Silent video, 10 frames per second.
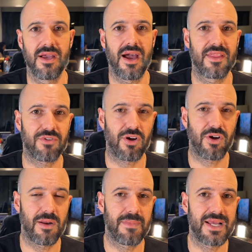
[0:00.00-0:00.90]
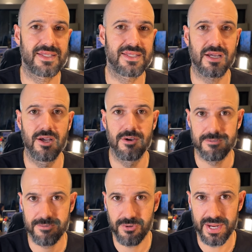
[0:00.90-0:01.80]
and they've got an amazing
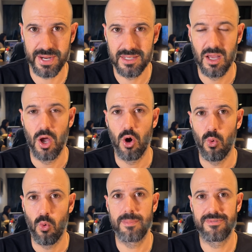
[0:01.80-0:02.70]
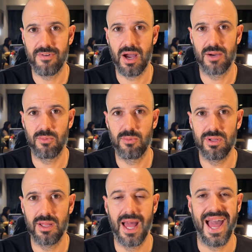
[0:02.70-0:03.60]
free web
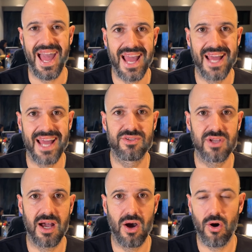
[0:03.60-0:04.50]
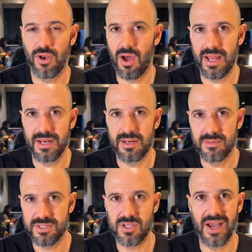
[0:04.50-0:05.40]
firewall and online
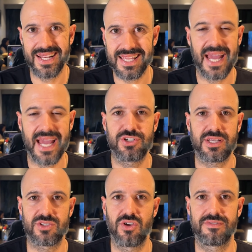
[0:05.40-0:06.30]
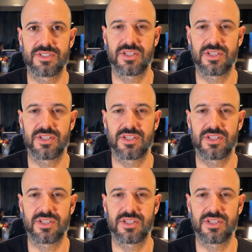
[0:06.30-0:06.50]
site caching service.